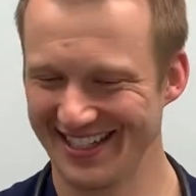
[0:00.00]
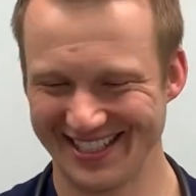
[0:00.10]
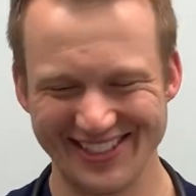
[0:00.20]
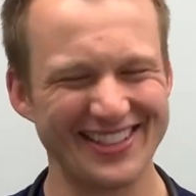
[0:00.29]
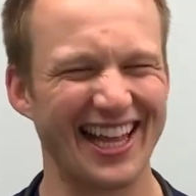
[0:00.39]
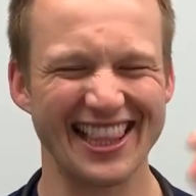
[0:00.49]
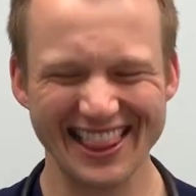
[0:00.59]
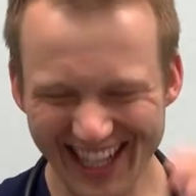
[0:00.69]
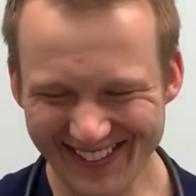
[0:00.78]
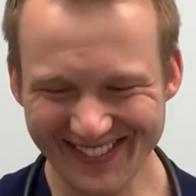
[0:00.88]
Dude, I
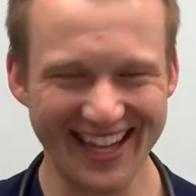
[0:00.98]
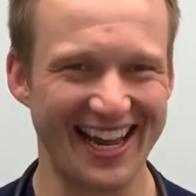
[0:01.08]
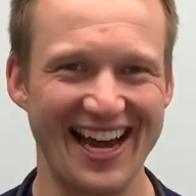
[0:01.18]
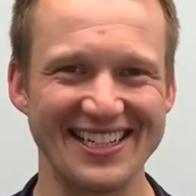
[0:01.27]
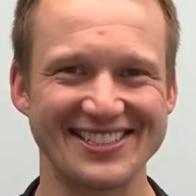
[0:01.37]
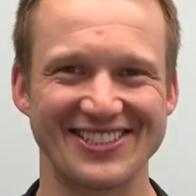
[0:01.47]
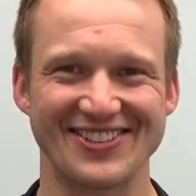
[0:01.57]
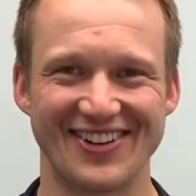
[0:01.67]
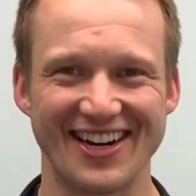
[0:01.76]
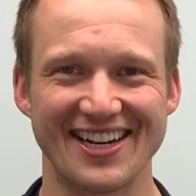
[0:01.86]
love that attitude,
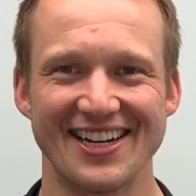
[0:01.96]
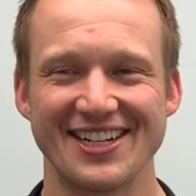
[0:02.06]
right?